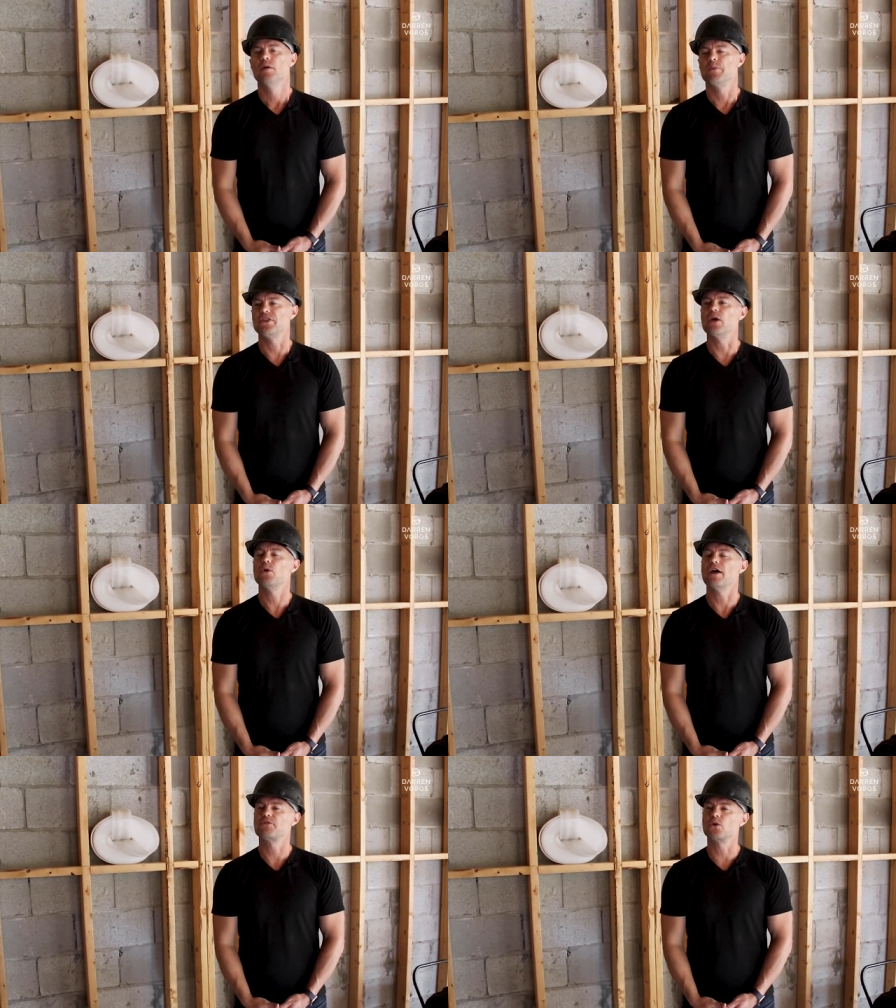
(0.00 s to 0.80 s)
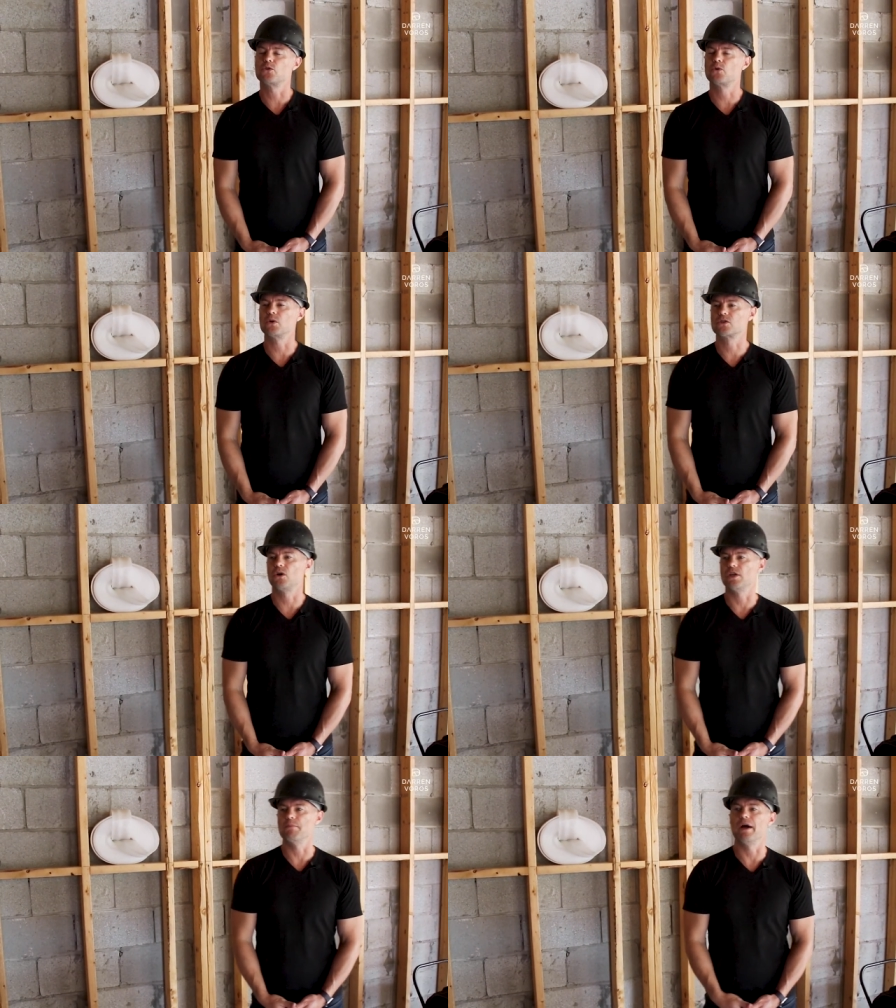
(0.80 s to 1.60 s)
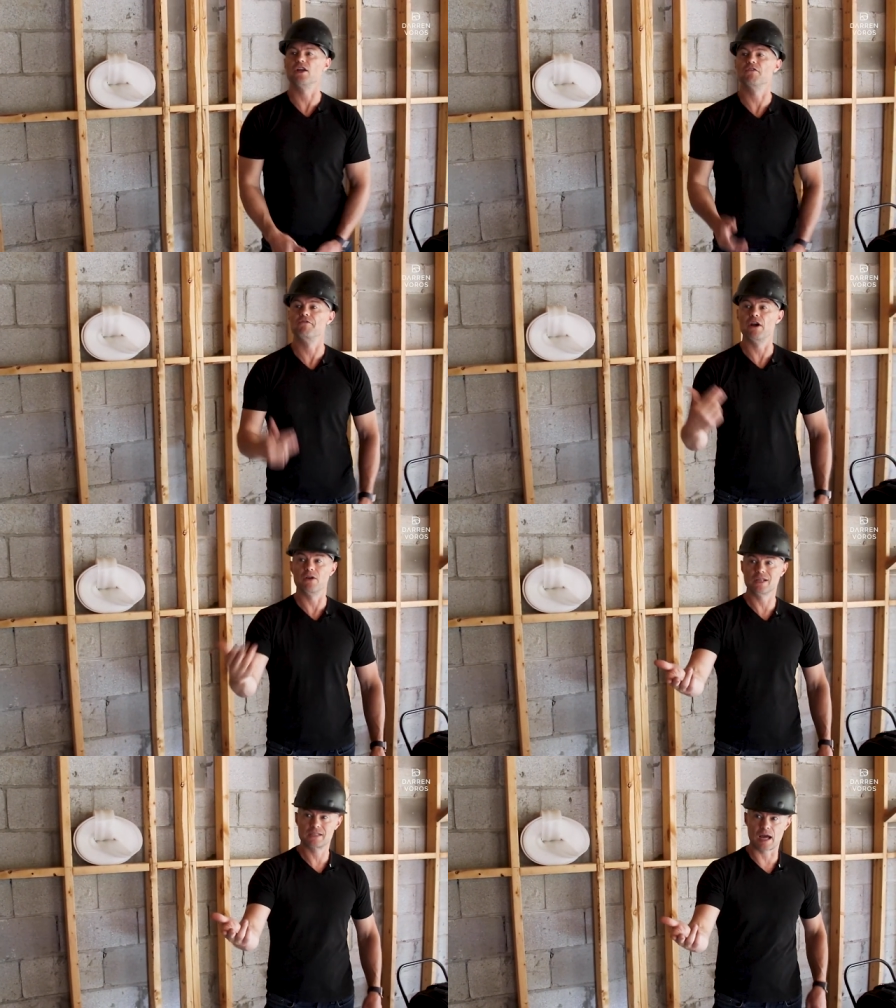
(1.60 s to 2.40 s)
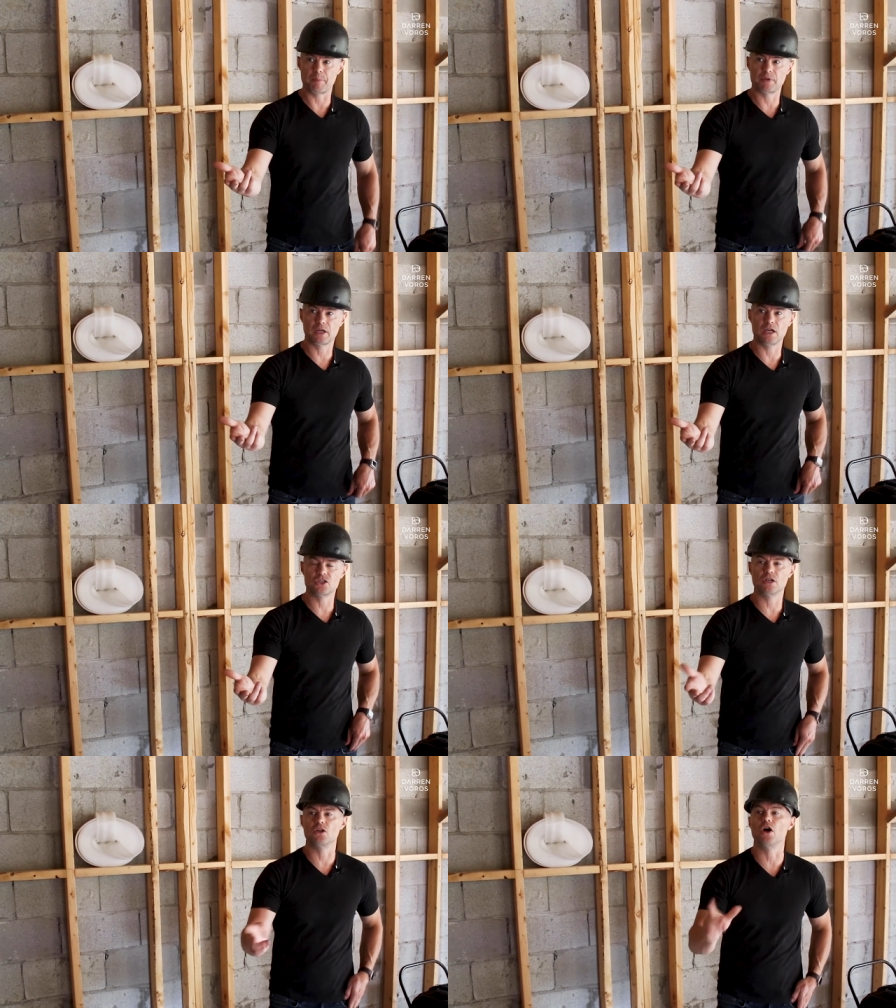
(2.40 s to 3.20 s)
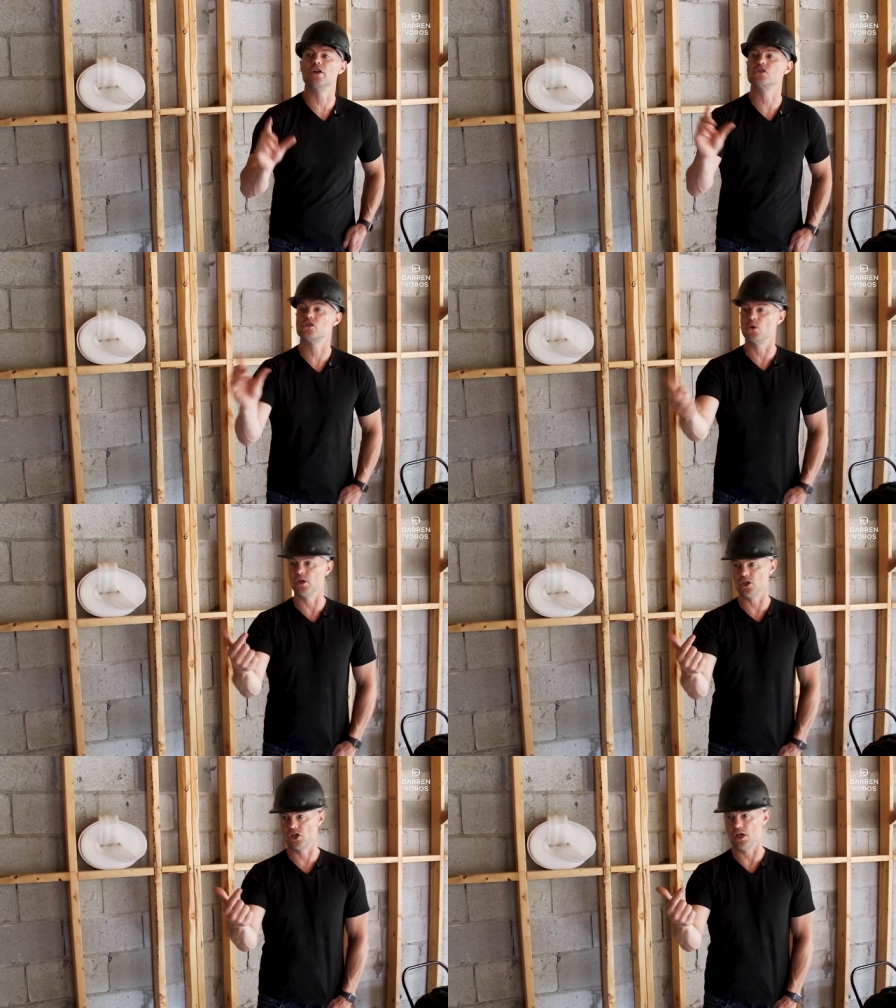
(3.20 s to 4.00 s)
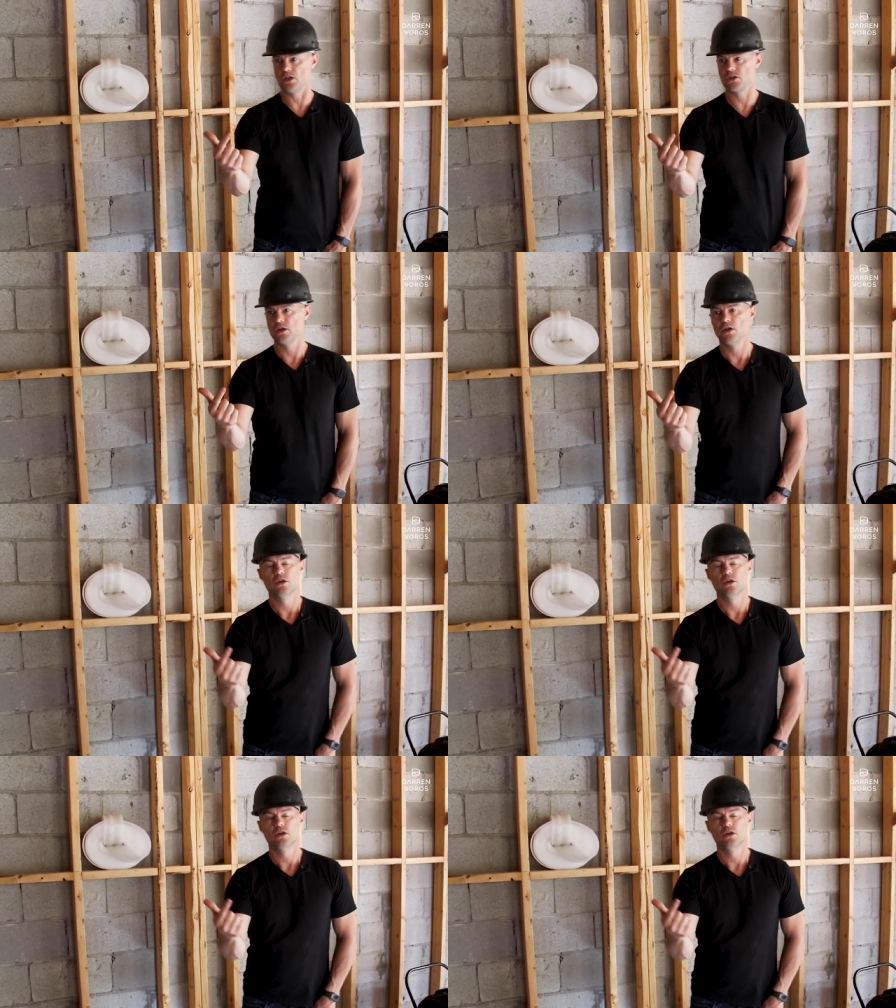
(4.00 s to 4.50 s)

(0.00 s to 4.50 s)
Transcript: But they would have to go through what's called a minor variance application, not a zoning change.